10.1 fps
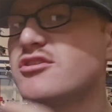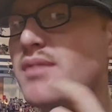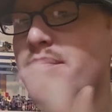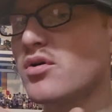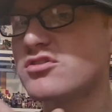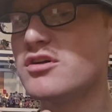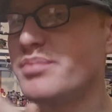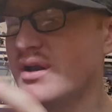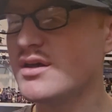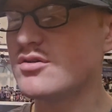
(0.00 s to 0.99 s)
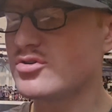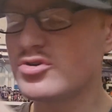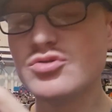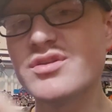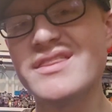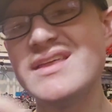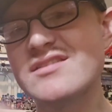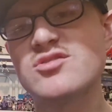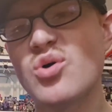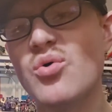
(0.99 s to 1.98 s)
in my personal opinion, to
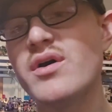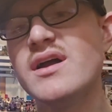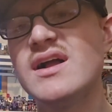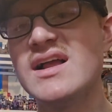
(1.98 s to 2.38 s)
this toy